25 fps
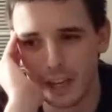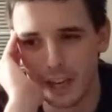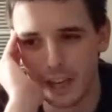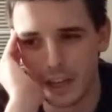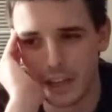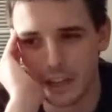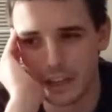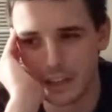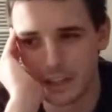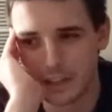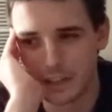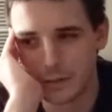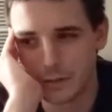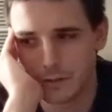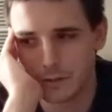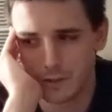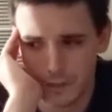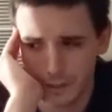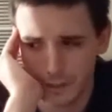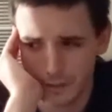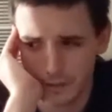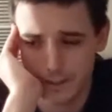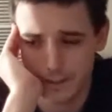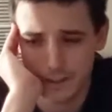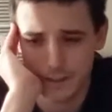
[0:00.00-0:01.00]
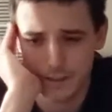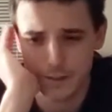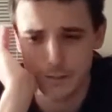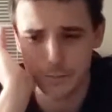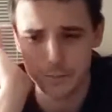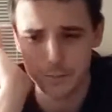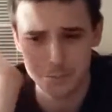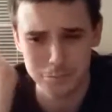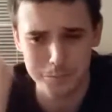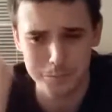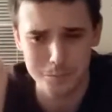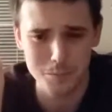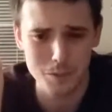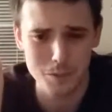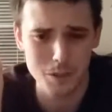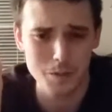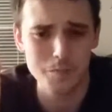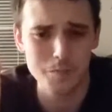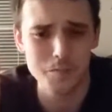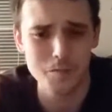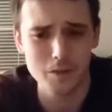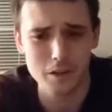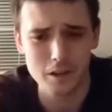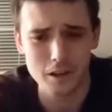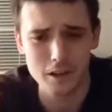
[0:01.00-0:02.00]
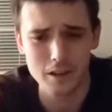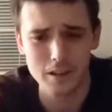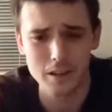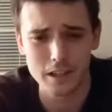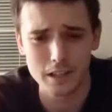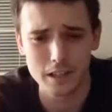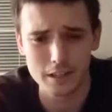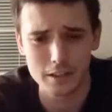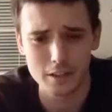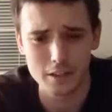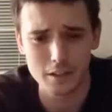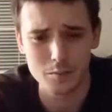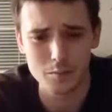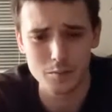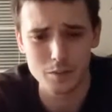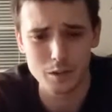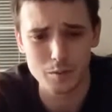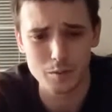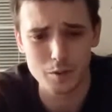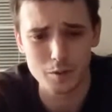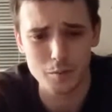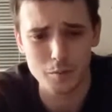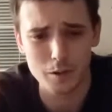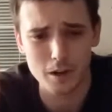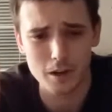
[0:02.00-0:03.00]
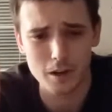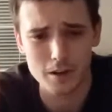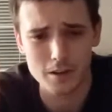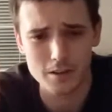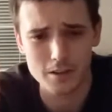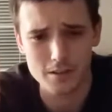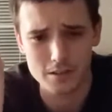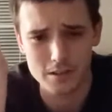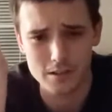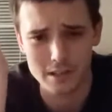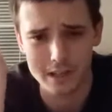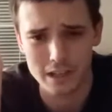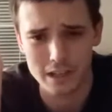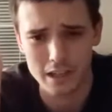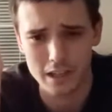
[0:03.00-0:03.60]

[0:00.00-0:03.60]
and like there was definitely some very like good memorable parts,